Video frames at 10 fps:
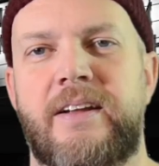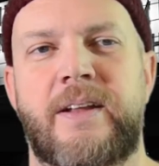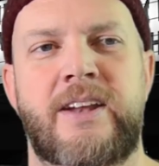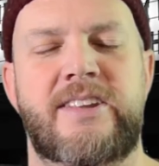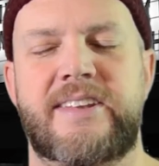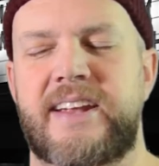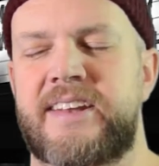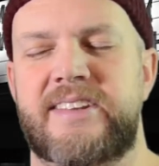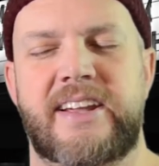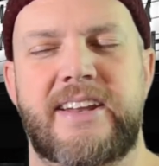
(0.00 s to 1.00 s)

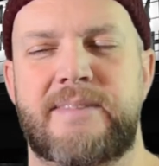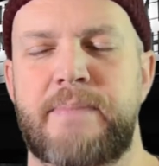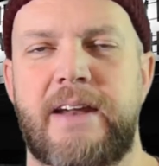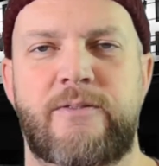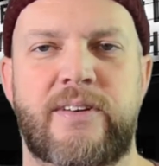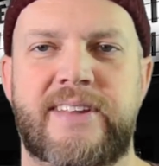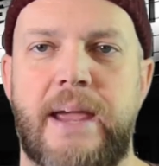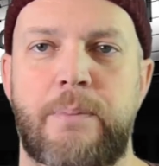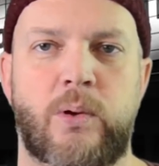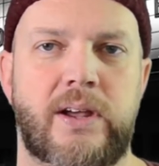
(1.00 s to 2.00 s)
It's like it's made for
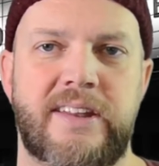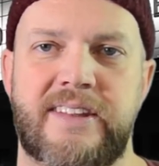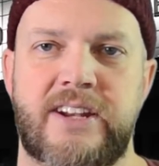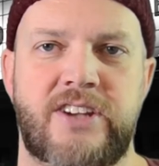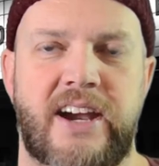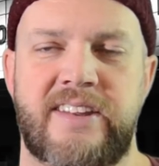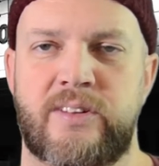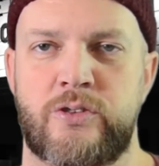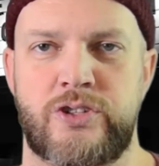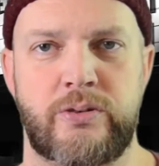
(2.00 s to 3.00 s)
skateboarding. It's like
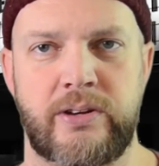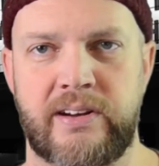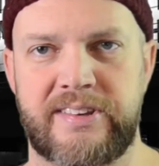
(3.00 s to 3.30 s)
Dinosaur Jr.